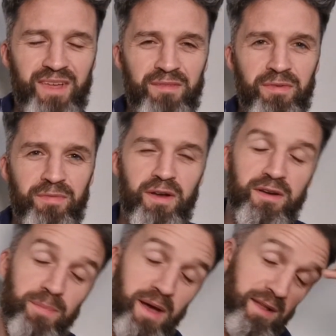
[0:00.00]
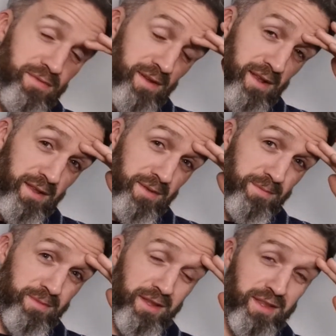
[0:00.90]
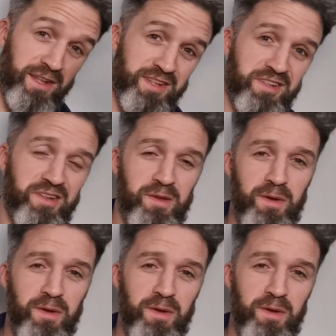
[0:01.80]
have a very bad feeling that this